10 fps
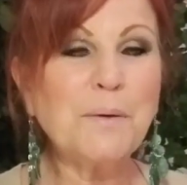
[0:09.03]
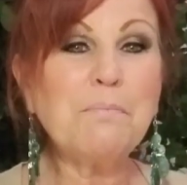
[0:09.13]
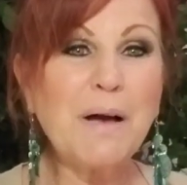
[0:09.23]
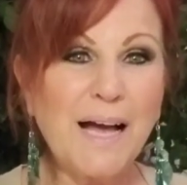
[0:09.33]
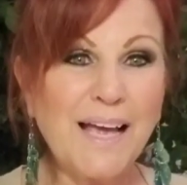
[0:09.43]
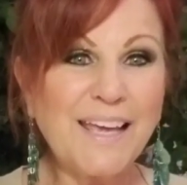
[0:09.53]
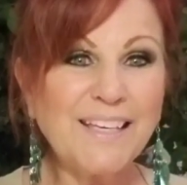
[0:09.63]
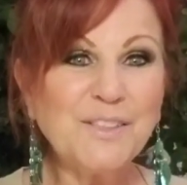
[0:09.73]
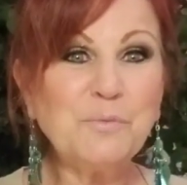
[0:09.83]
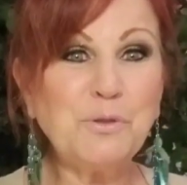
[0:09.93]

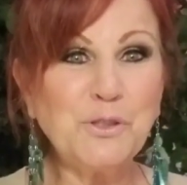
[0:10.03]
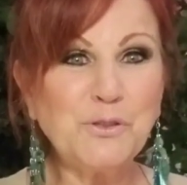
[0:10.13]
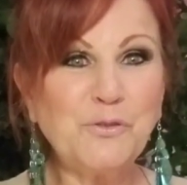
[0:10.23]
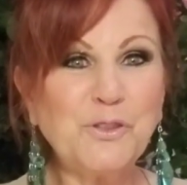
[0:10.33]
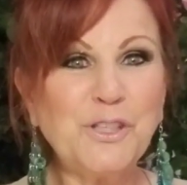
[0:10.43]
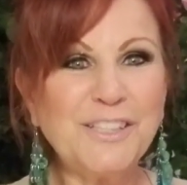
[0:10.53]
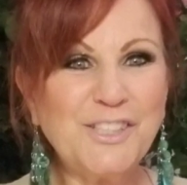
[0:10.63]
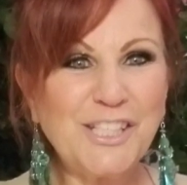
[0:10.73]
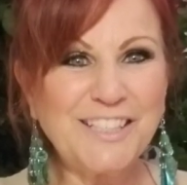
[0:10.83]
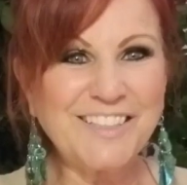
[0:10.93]
my beautiful
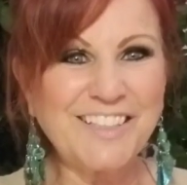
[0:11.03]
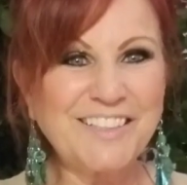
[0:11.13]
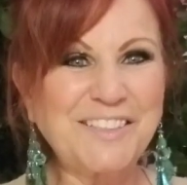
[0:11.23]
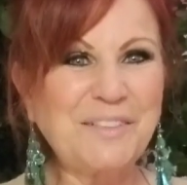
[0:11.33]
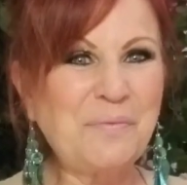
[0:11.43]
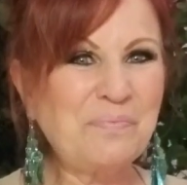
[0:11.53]
Jesus.